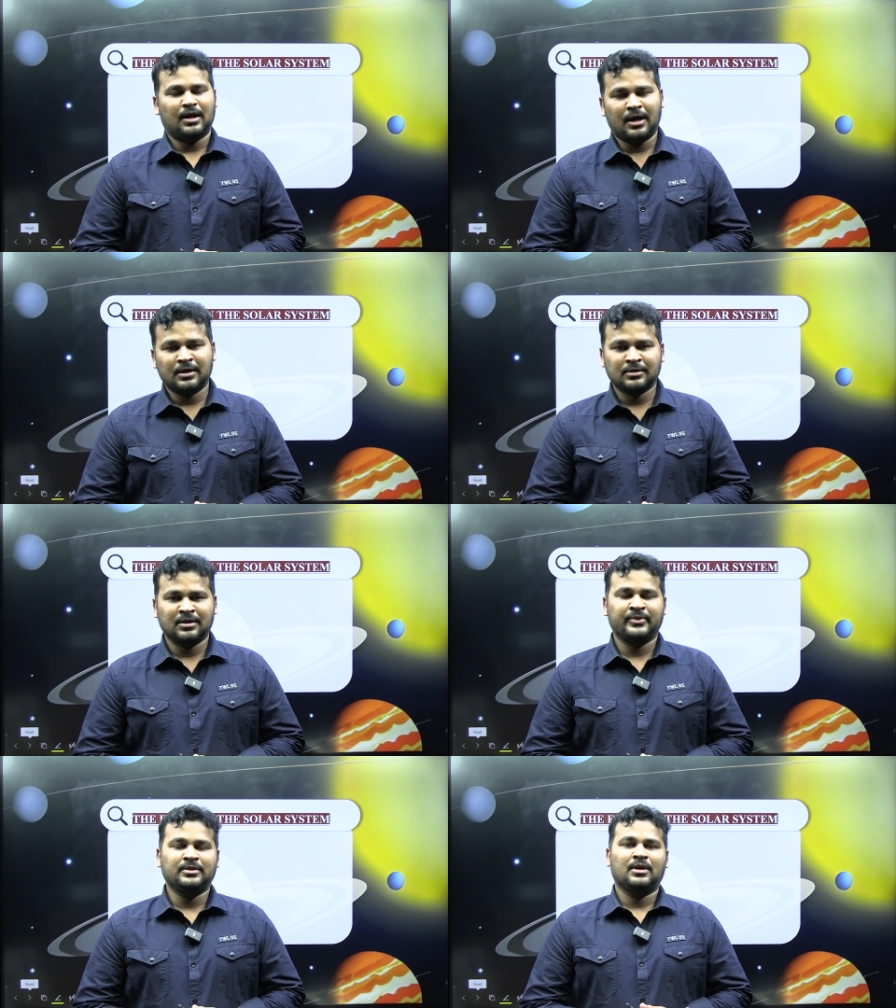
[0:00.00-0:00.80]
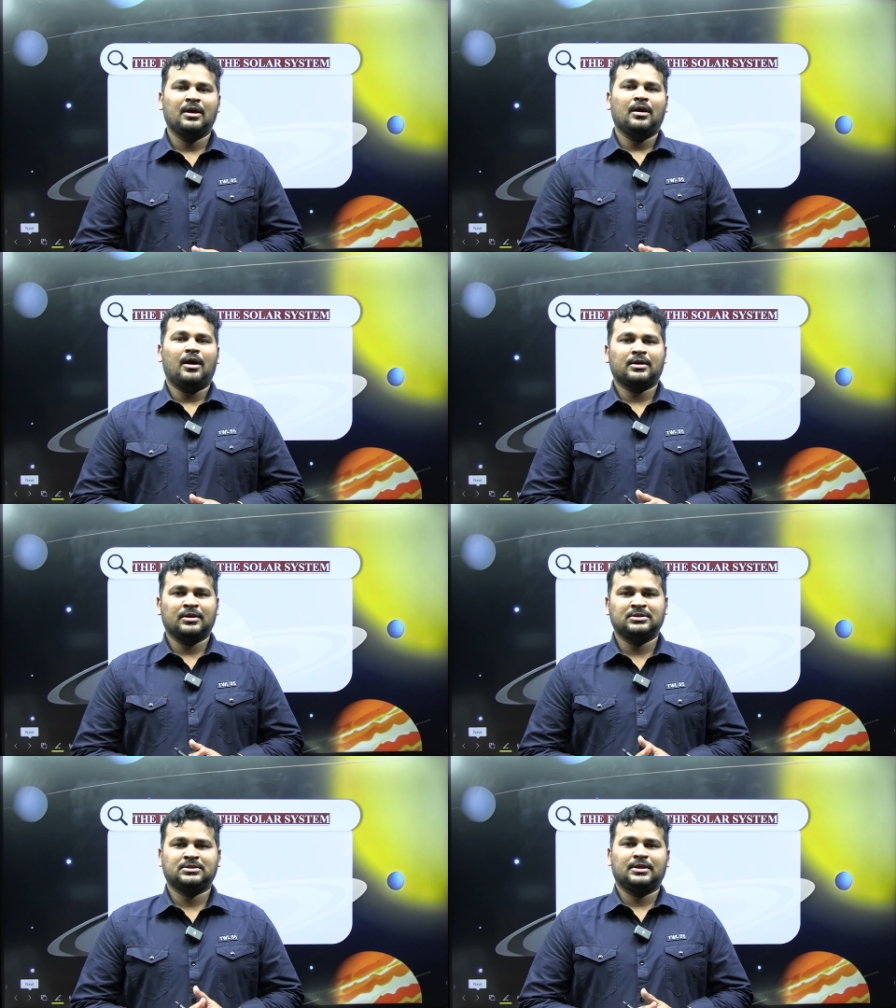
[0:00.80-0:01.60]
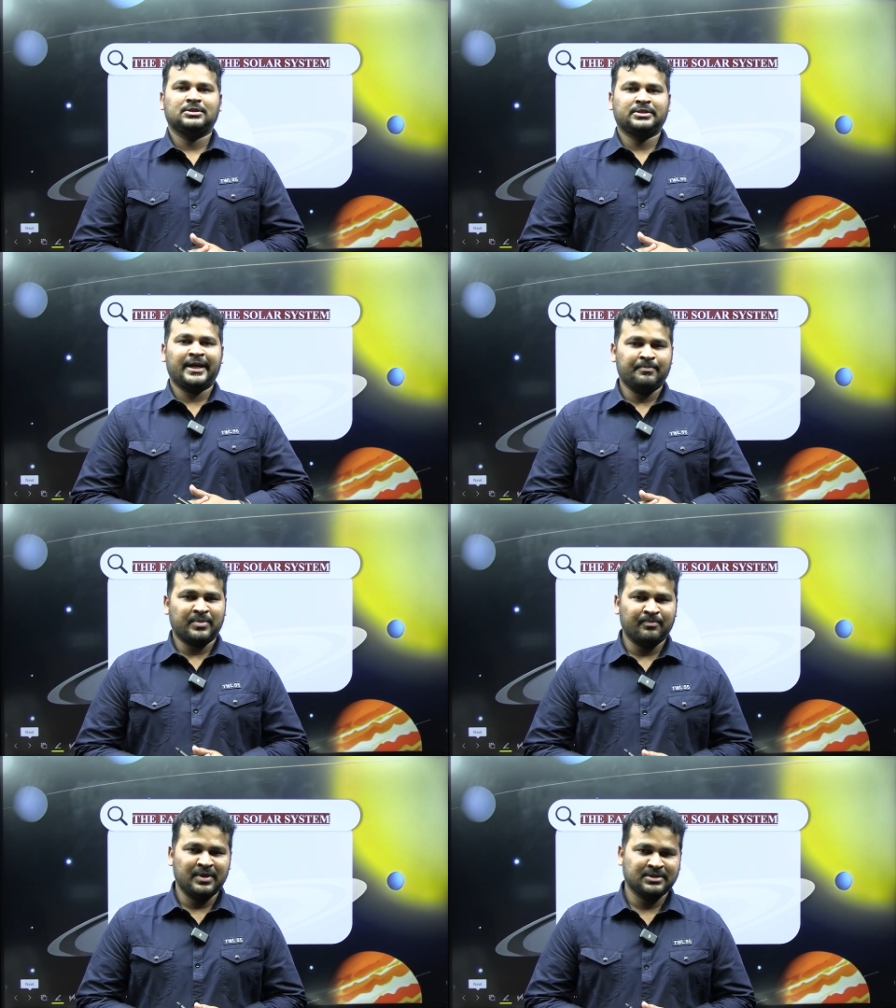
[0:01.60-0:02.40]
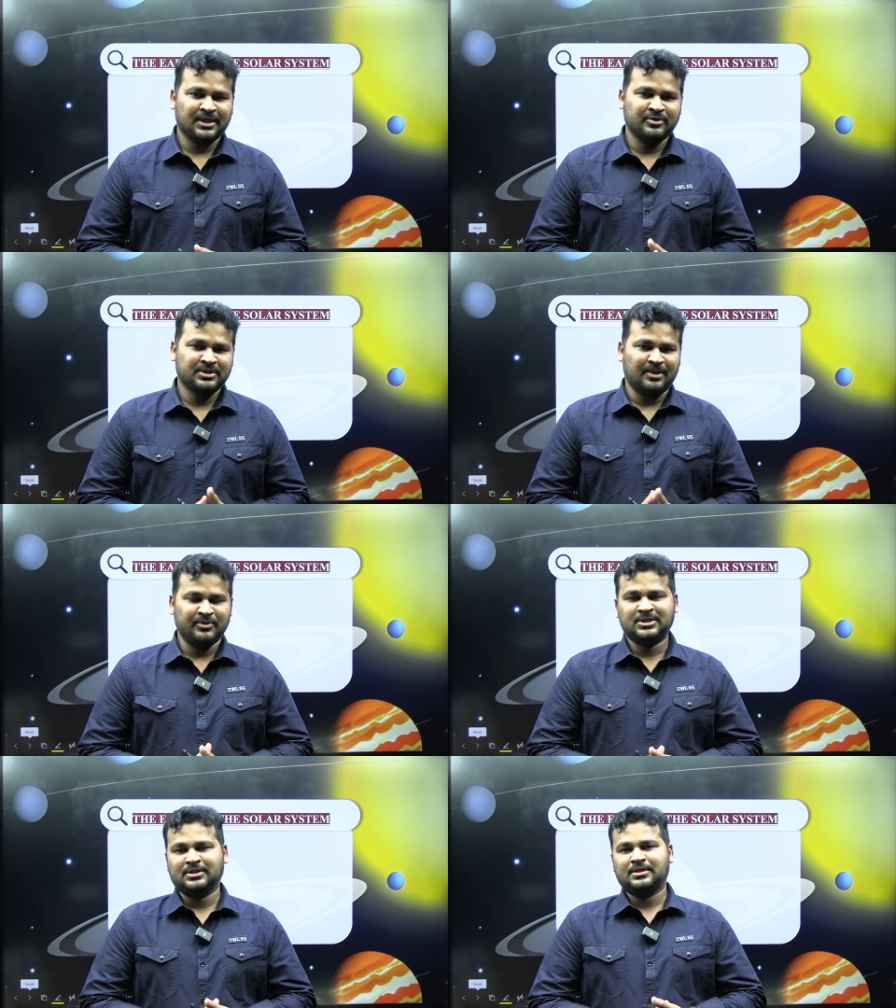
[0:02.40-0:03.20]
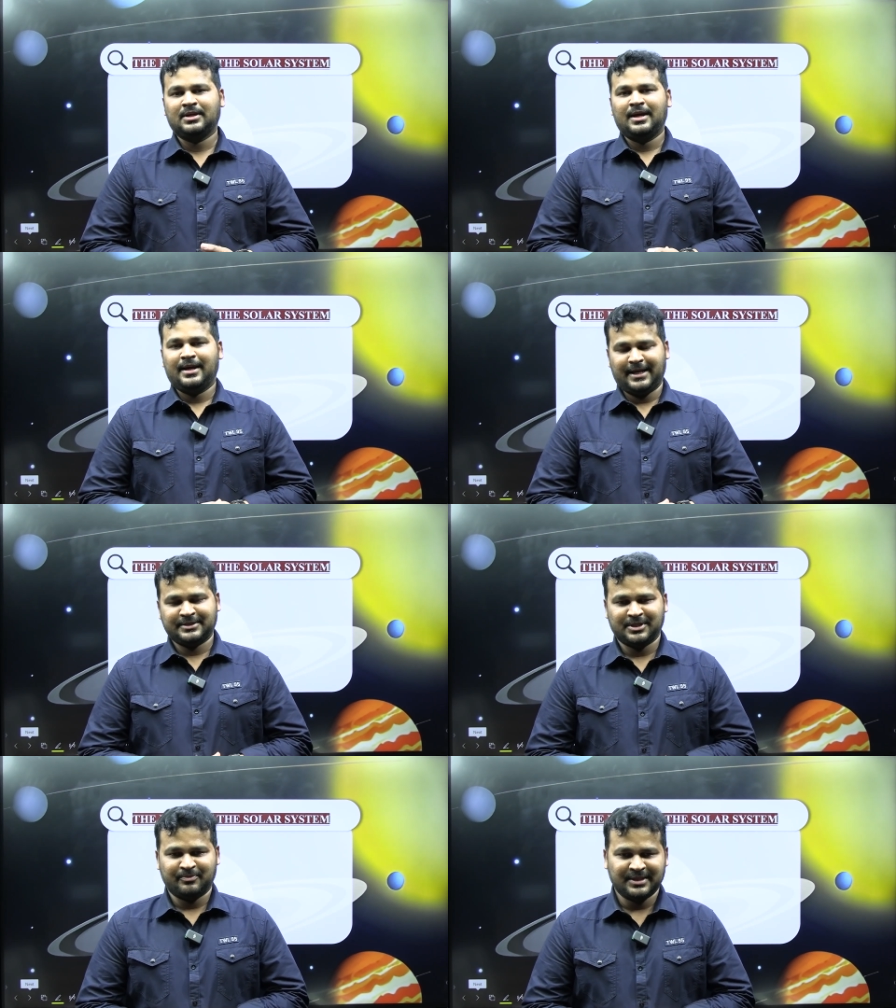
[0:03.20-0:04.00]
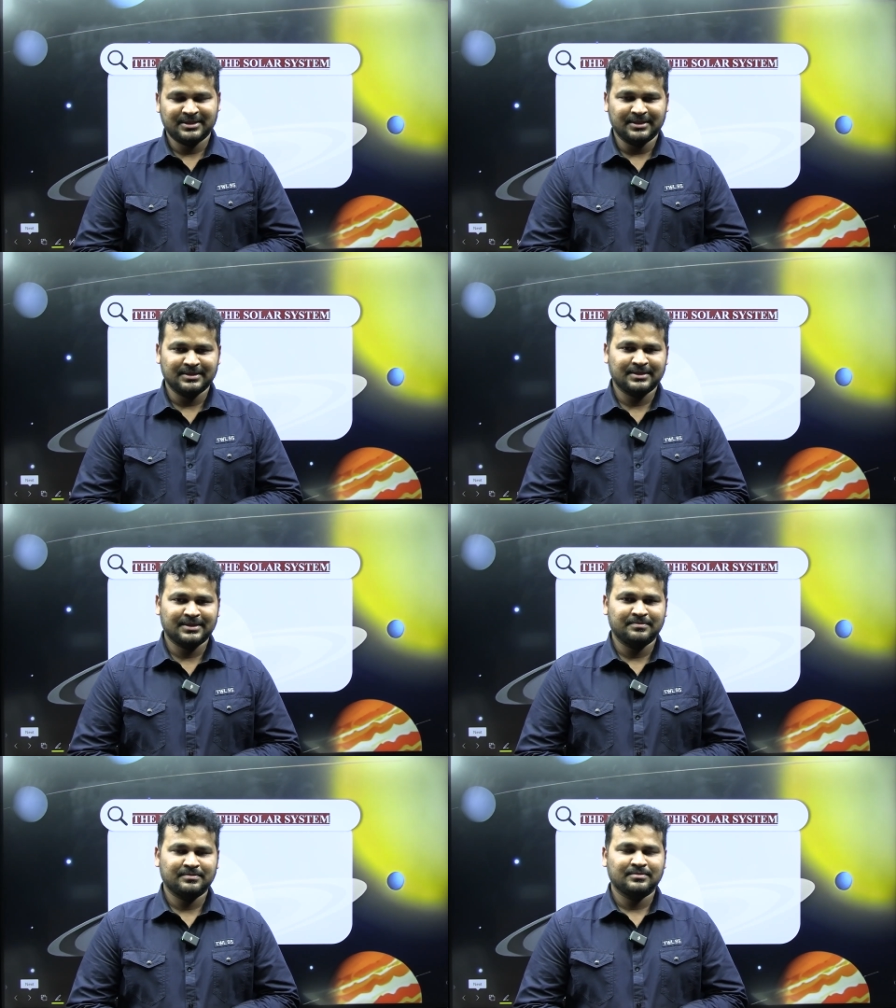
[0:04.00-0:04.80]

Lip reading: RRB or else State Public Service Commission examinations.